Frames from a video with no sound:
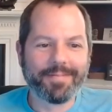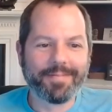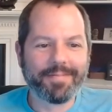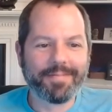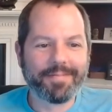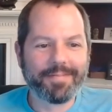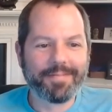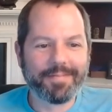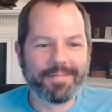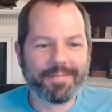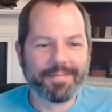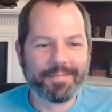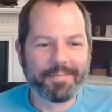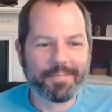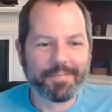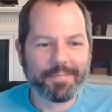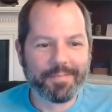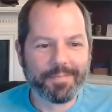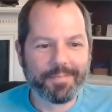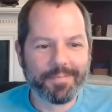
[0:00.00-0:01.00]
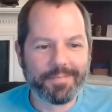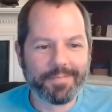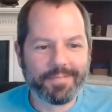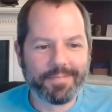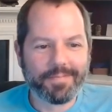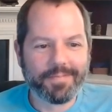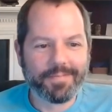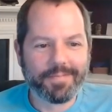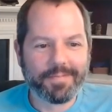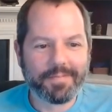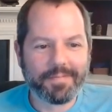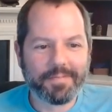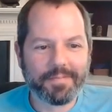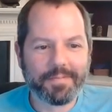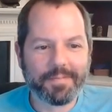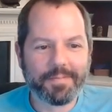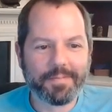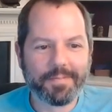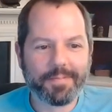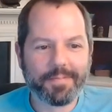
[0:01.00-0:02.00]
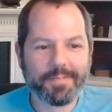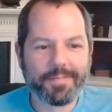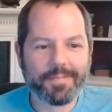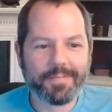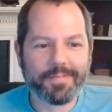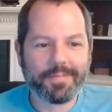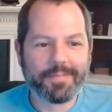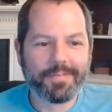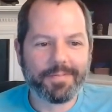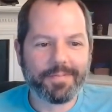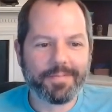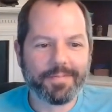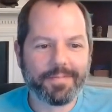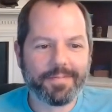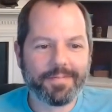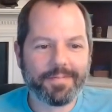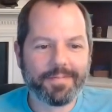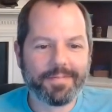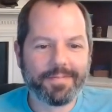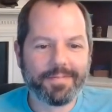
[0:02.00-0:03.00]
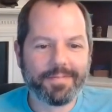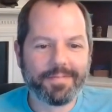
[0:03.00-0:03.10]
[no speech]